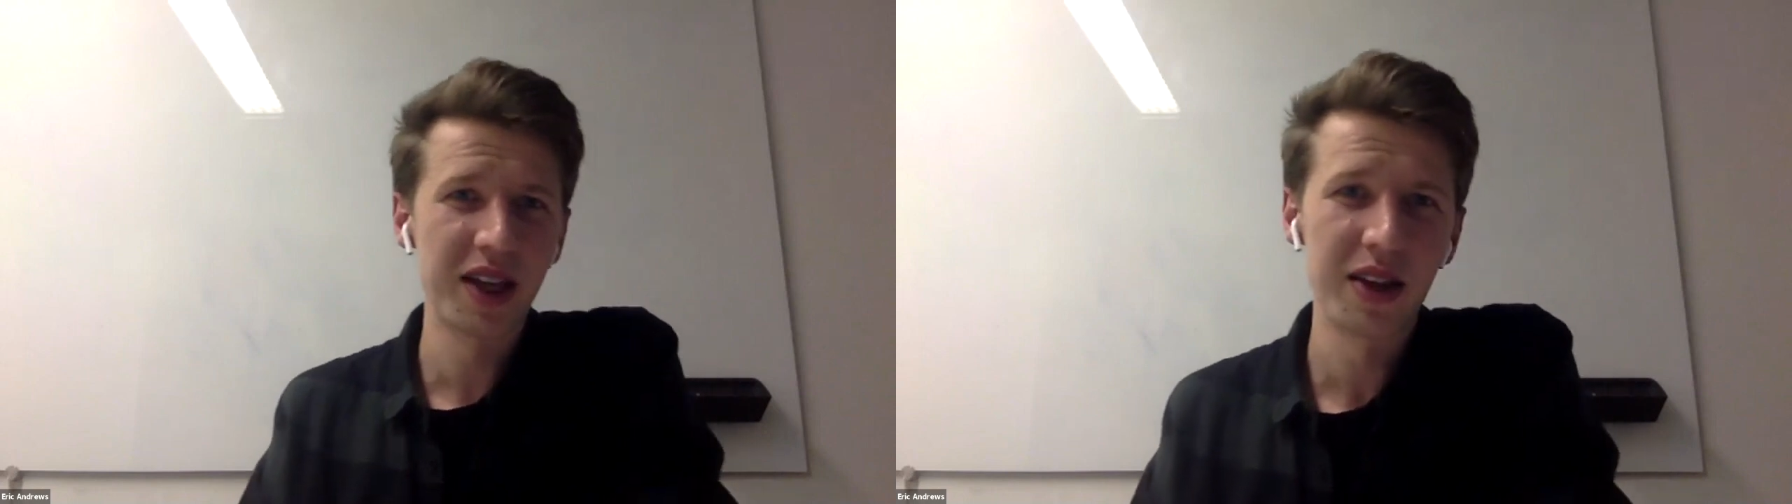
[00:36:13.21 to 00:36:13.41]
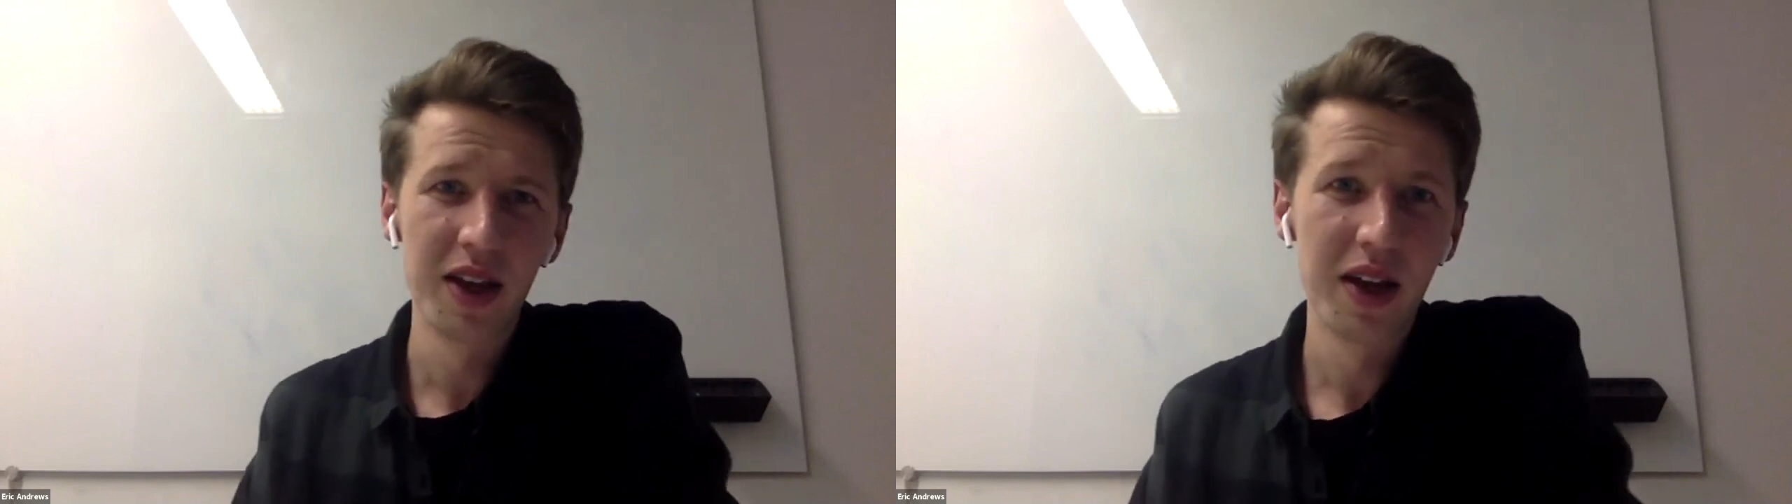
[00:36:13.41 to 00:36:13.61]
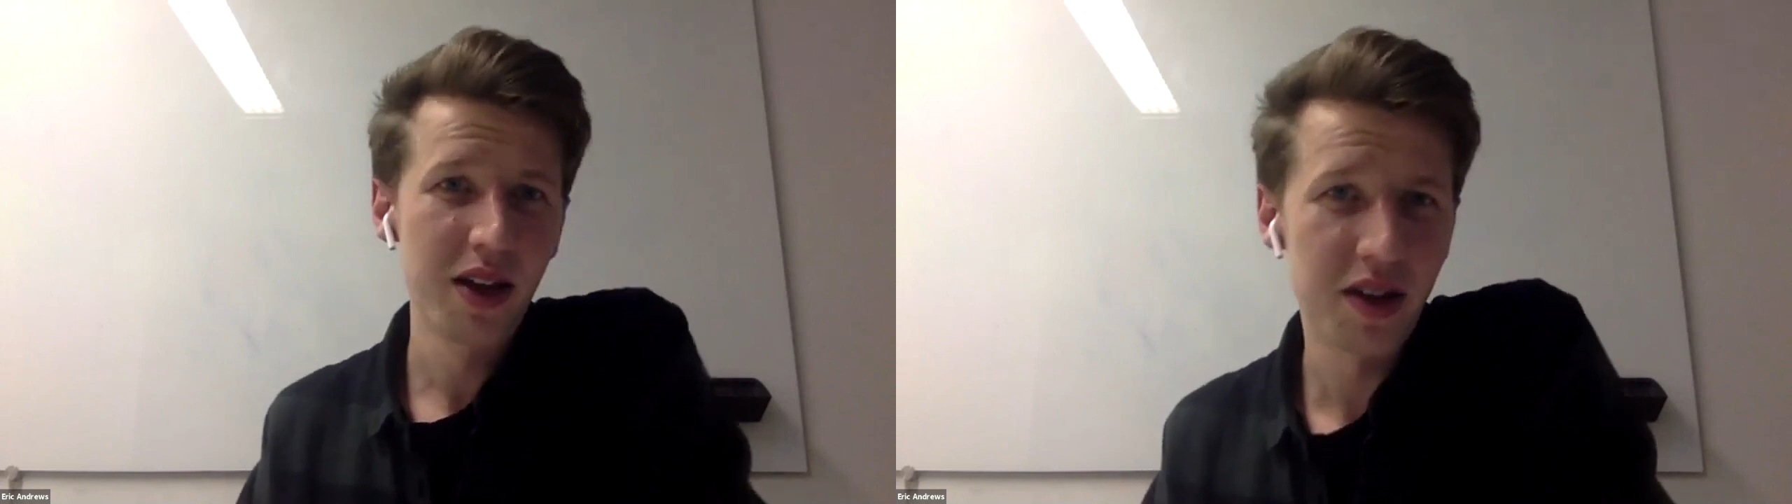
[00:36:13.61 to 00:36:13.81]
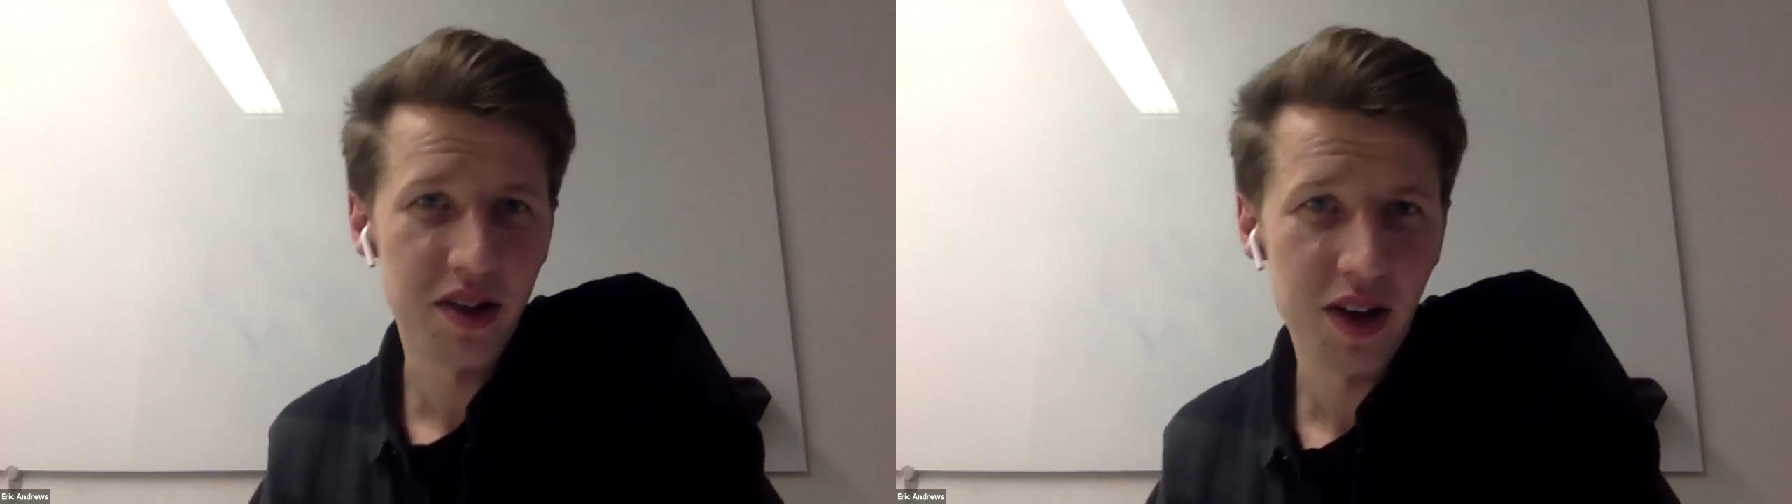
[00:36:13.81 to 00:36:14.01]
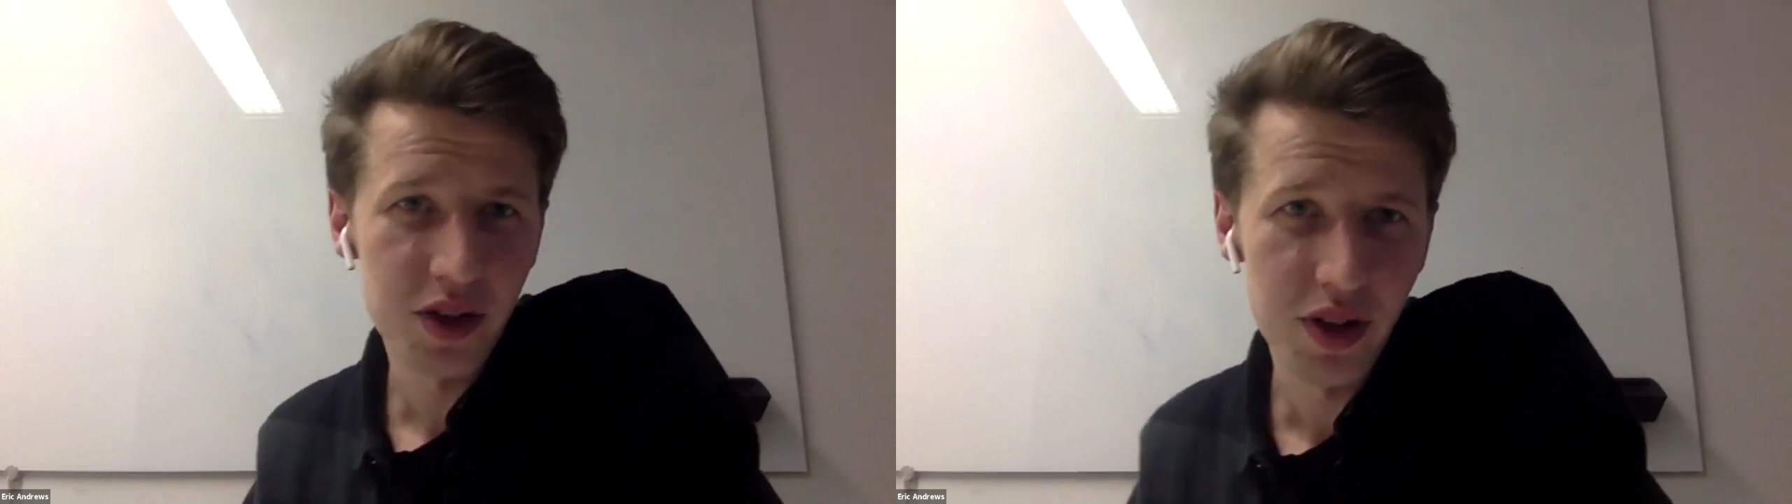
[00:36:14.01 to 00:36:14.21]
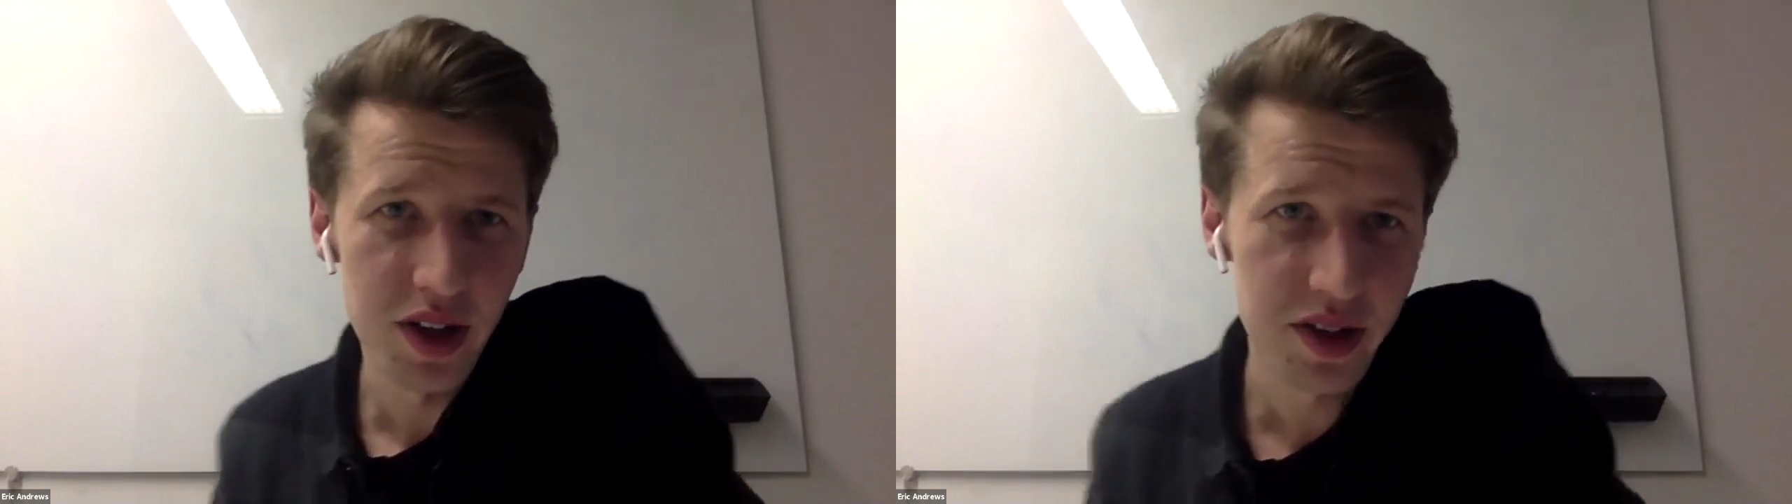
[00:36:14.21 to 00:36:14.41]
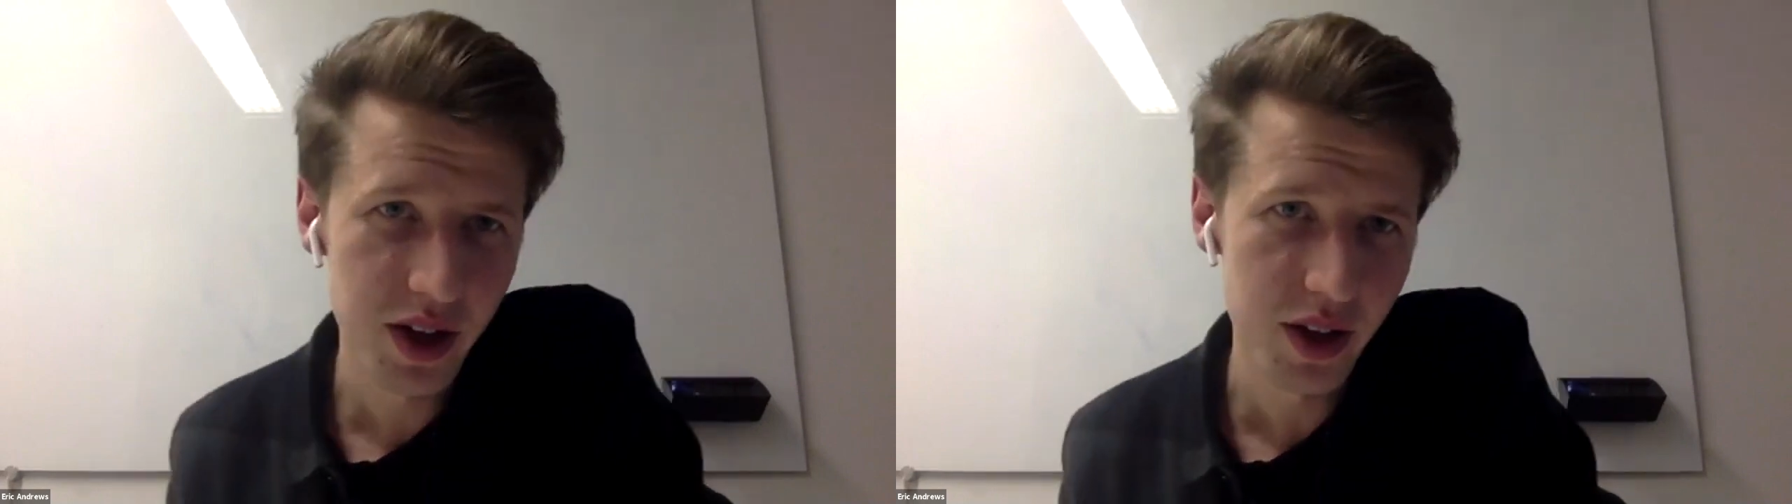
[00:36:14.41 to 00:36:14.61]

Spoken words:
Then Cassandra is